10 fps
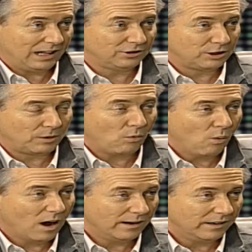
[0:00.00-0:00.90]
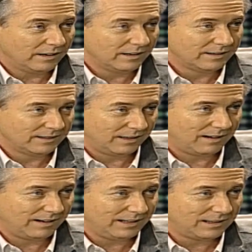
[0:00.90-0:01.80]
Algebra 1,
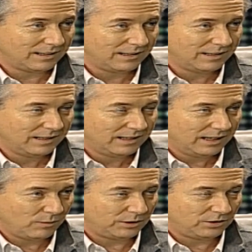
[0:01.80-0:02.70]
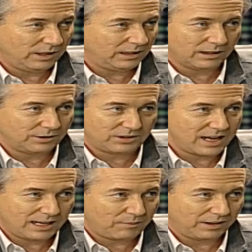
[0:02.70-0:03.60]
all right? In which you need to
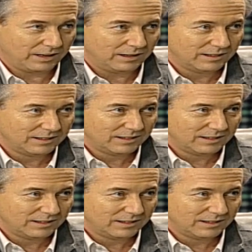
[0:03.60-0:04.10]
understand everything.